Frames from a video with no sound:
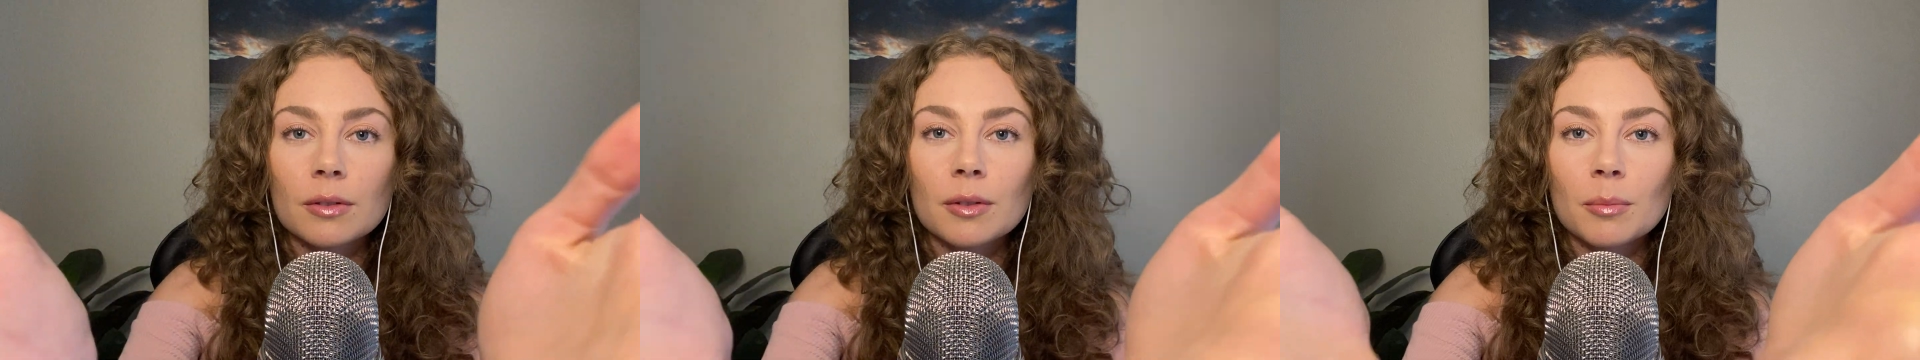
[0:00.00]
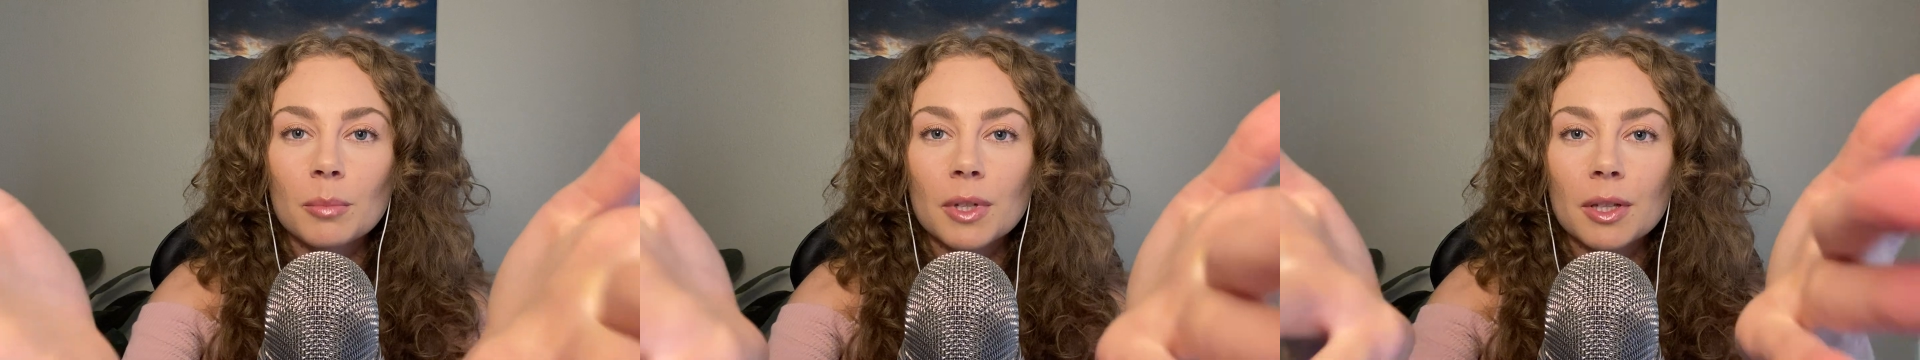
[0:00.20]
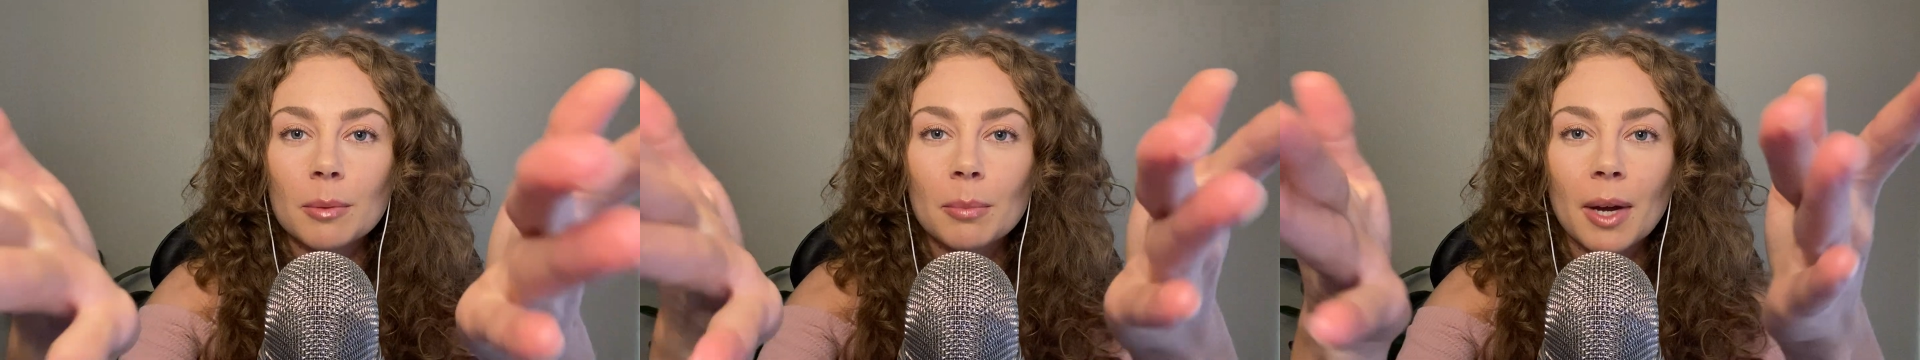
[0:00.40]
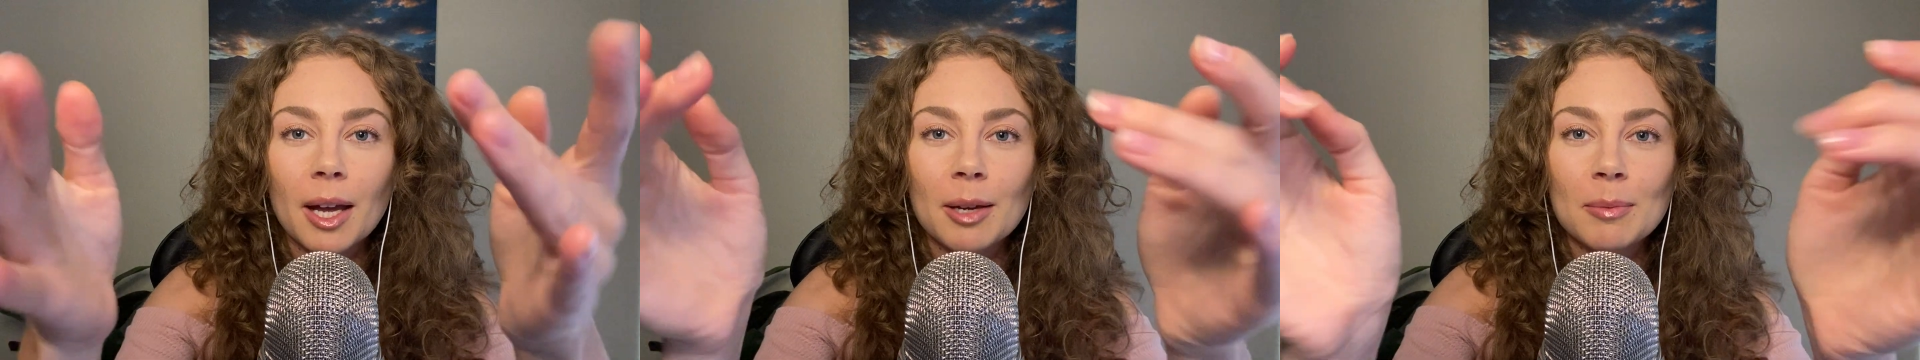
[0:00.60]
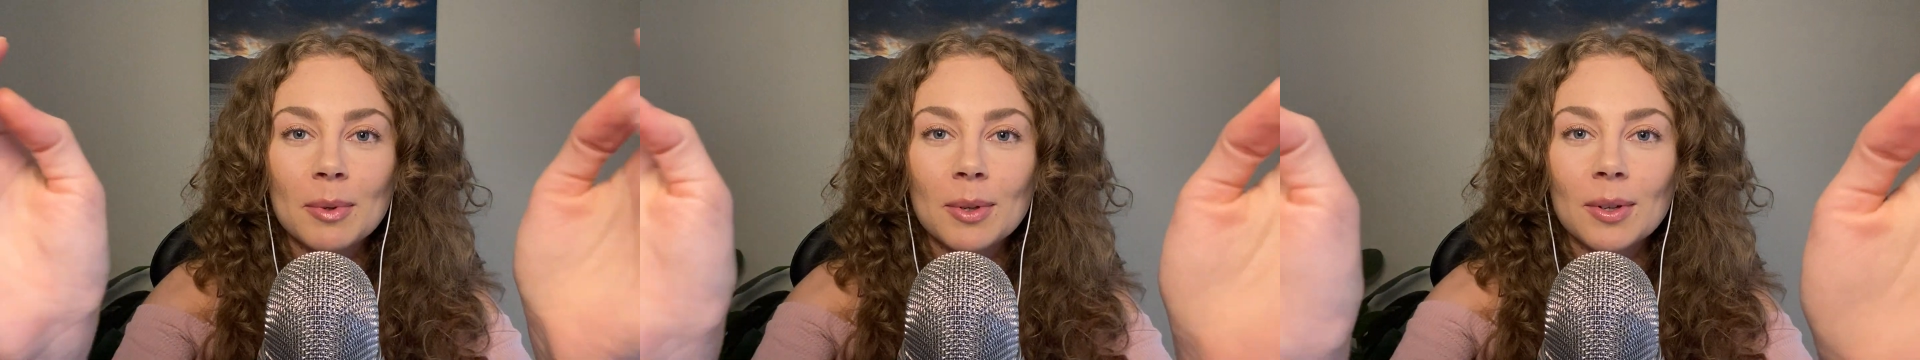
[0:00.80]
But the
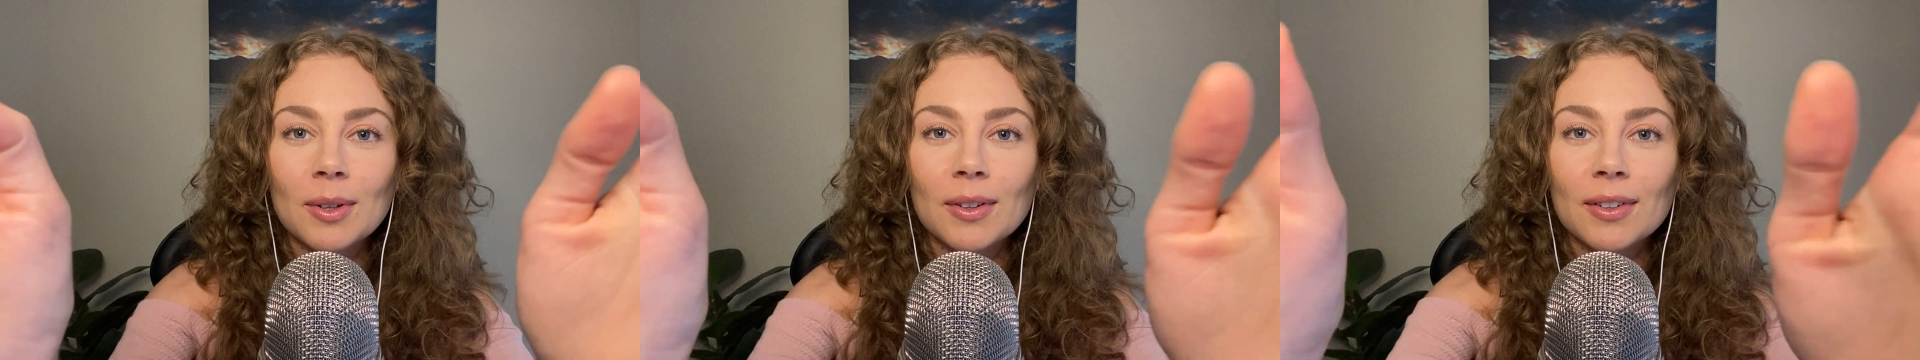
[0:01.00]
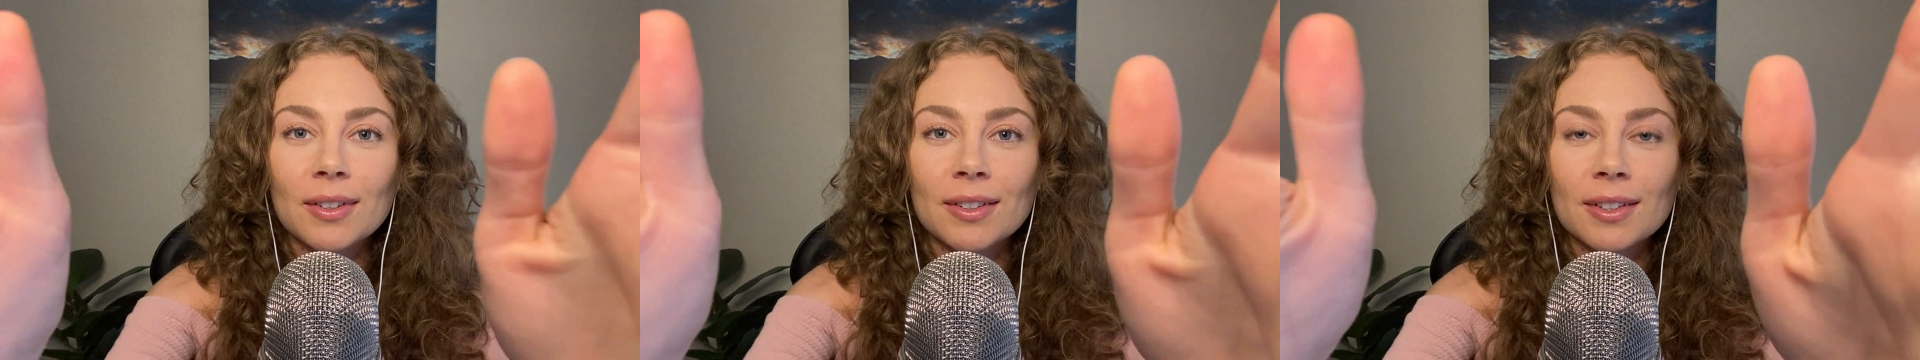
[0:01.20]
Bible